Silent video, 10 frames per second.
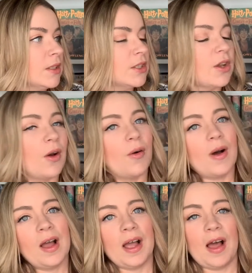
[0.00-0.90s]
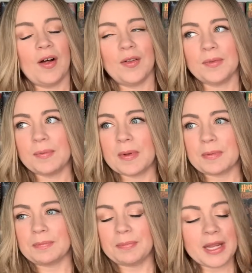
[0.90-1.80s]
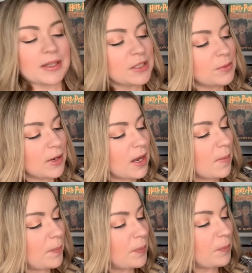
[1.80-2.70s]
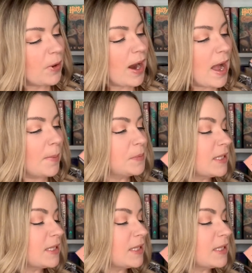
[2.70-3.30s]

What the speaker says: So I'll pick this one up perhaps.